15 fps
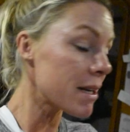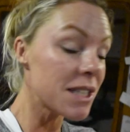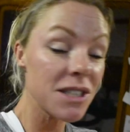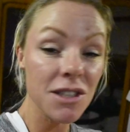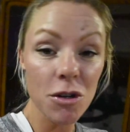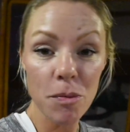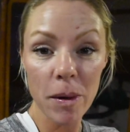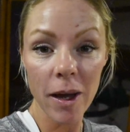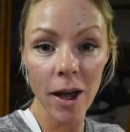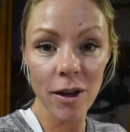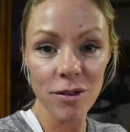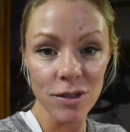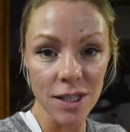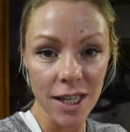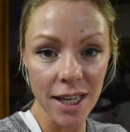It's super
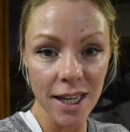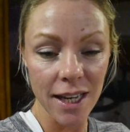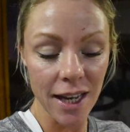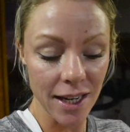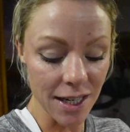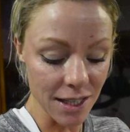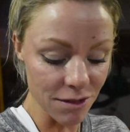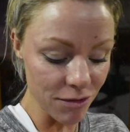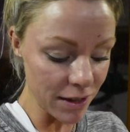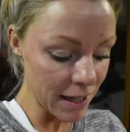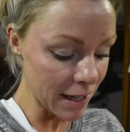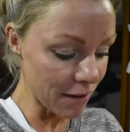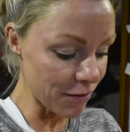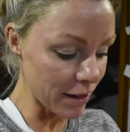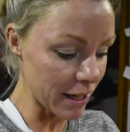cosy and it's
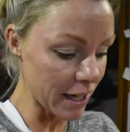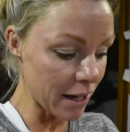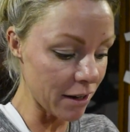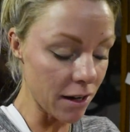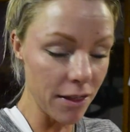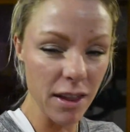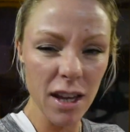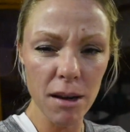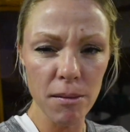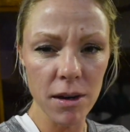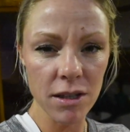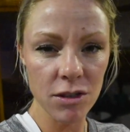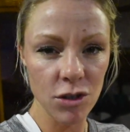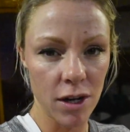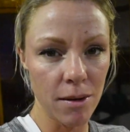really lovely in here and I think I
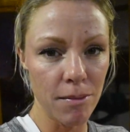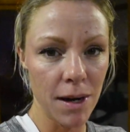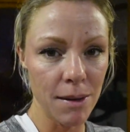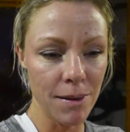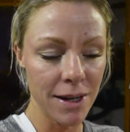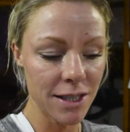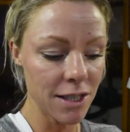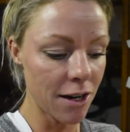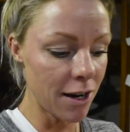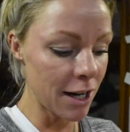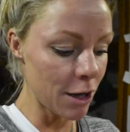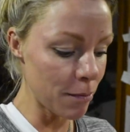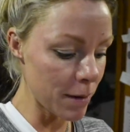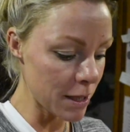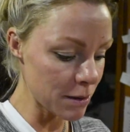might try and play my guitar a
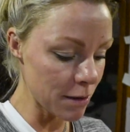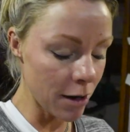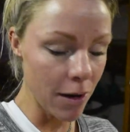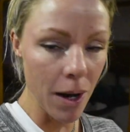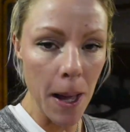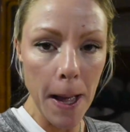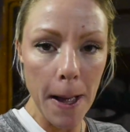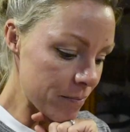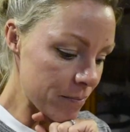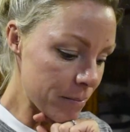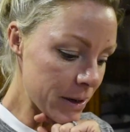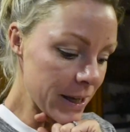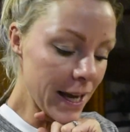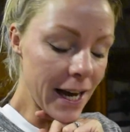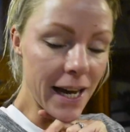little bit as well.
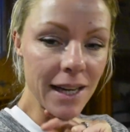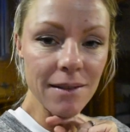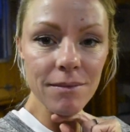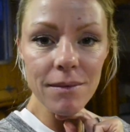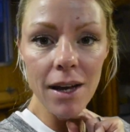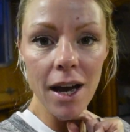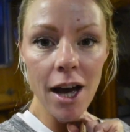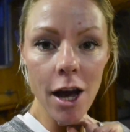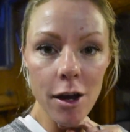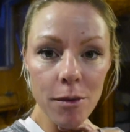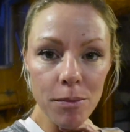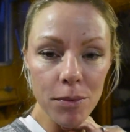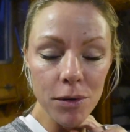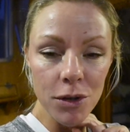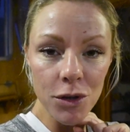But yeah, I
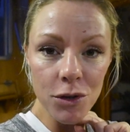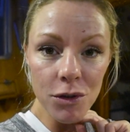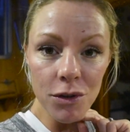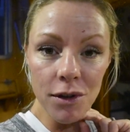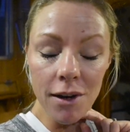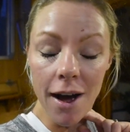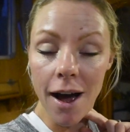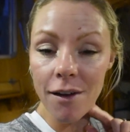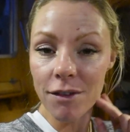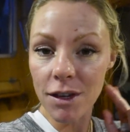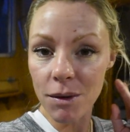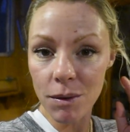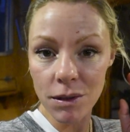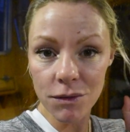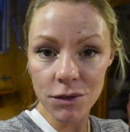hope you're having
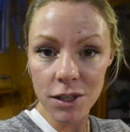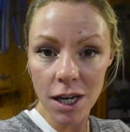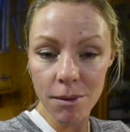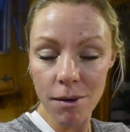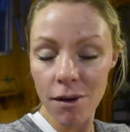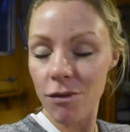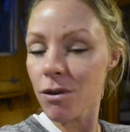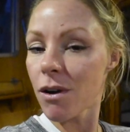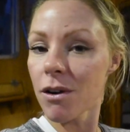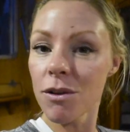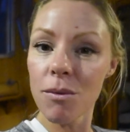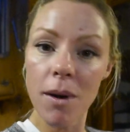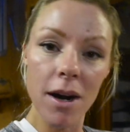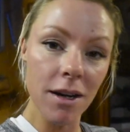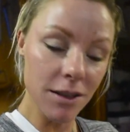a wonderful time wherever you are in
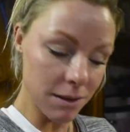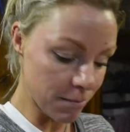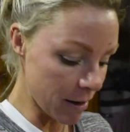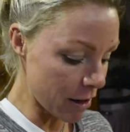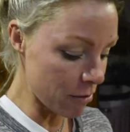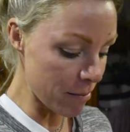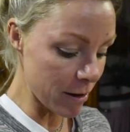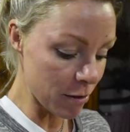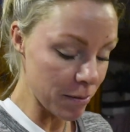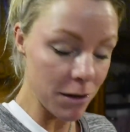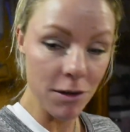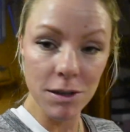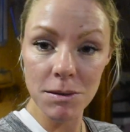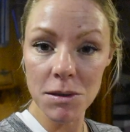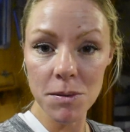the world. It may or may not be
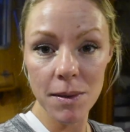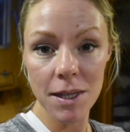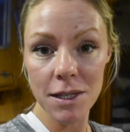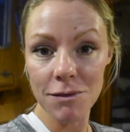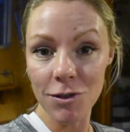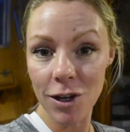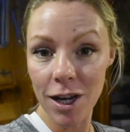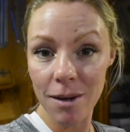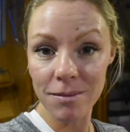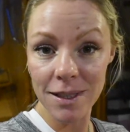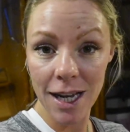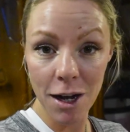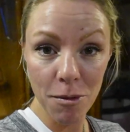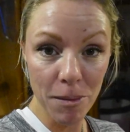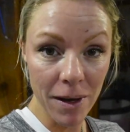Christmas when this vlog comes
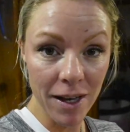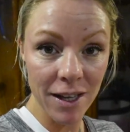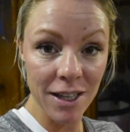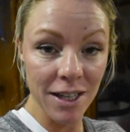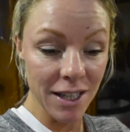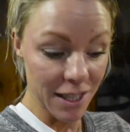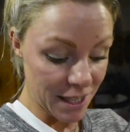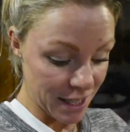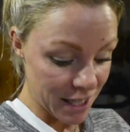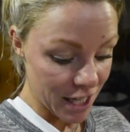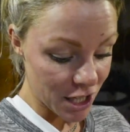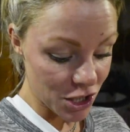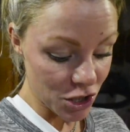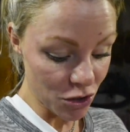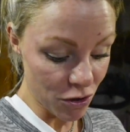out, but
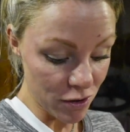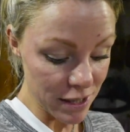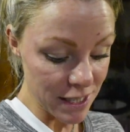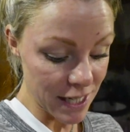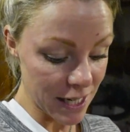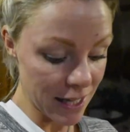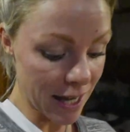it sure is here